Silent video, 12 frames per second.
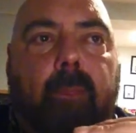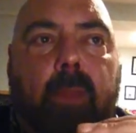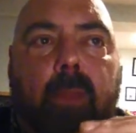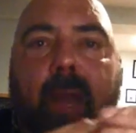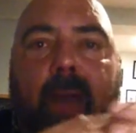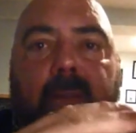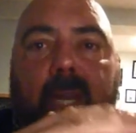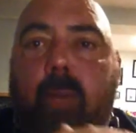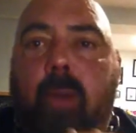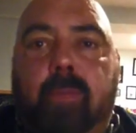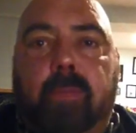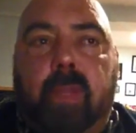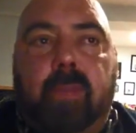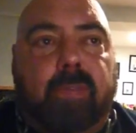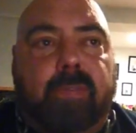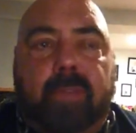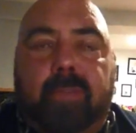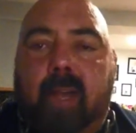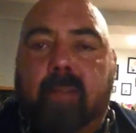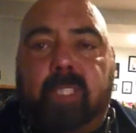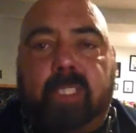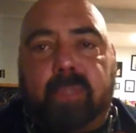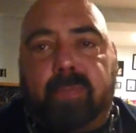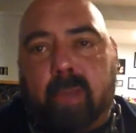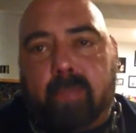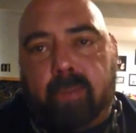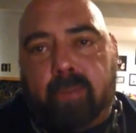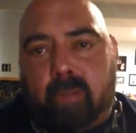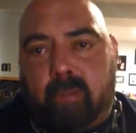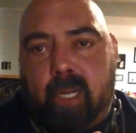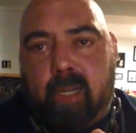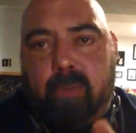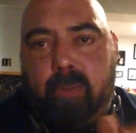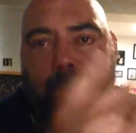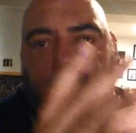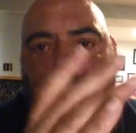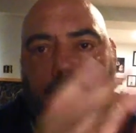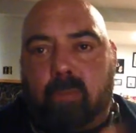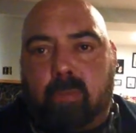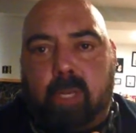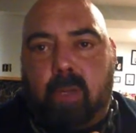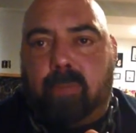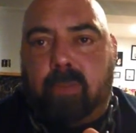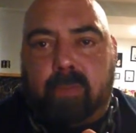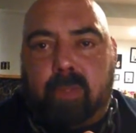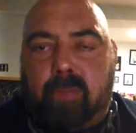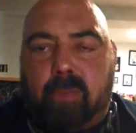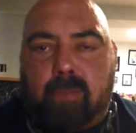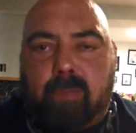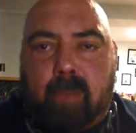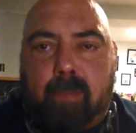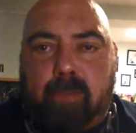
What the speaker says: You have anywhere from the 55-65% range, which is 50-55%,